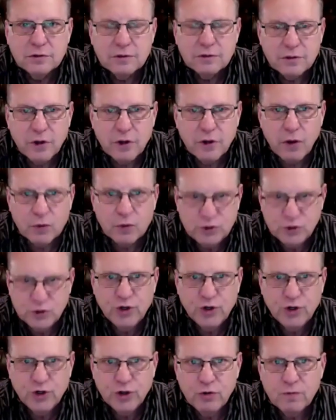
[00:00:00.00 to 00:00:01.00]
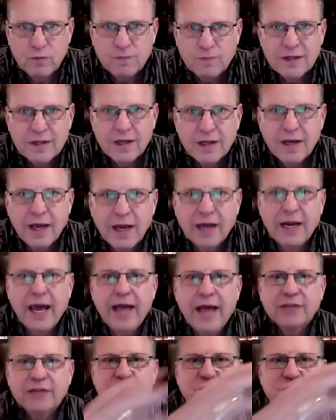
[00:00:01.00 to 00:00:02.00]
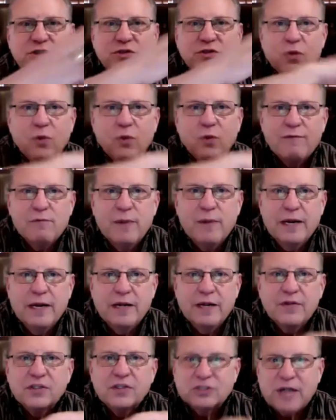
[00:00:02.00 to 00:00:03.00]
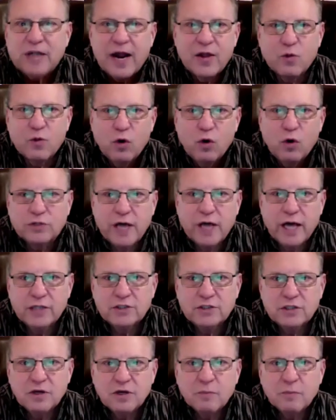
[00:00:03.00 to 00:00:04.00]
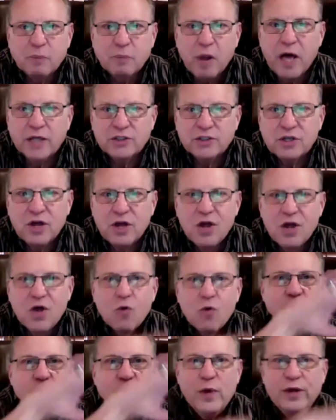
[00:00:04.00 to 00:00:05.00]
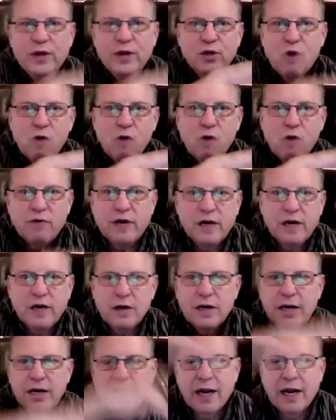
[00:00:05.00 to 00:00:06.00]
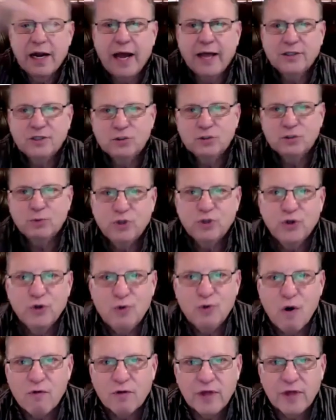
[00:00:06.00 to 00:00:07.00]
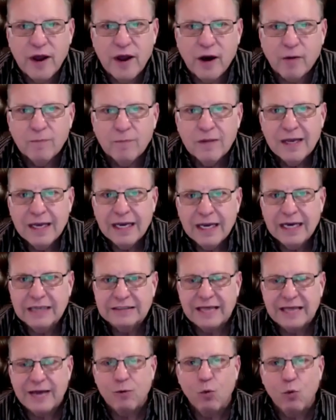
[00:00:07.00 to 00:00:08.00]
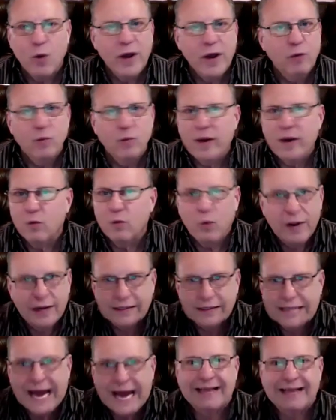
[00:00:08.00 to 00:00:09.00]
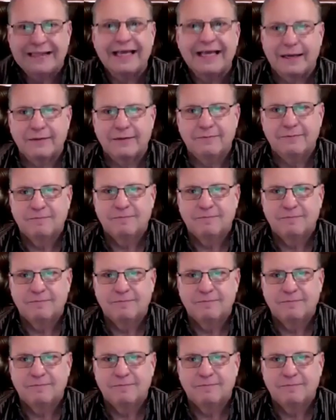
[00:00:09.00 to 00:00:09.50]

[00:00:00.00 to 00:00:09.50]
what you do enhances what everybody on this side of the world does. Plus what we do over here enhances what you do over there. It is a win-win-win kind of thing.